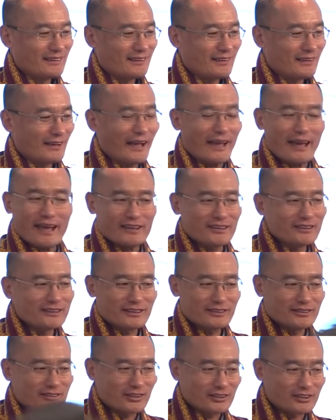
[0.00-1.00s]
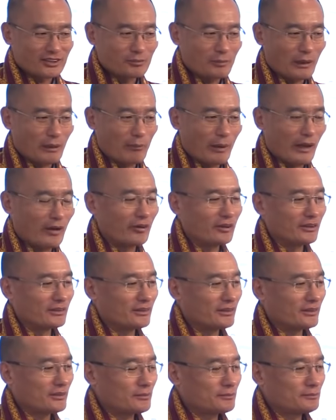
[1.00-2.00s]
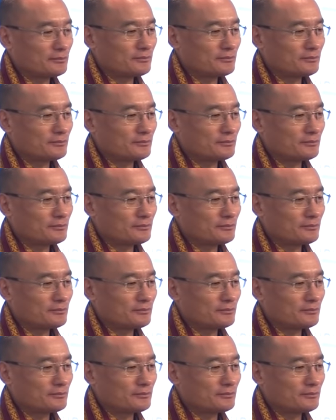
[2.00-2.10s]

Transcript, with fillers: I hadn't consulted my parents.